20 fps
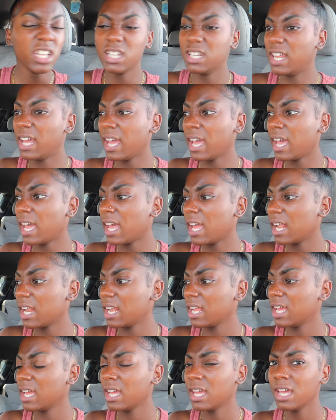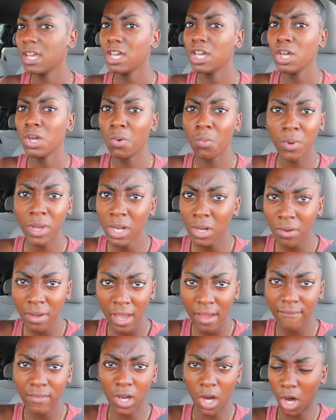that we don't
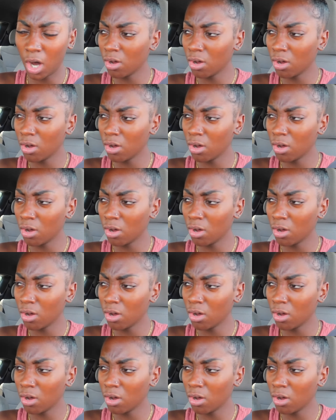have an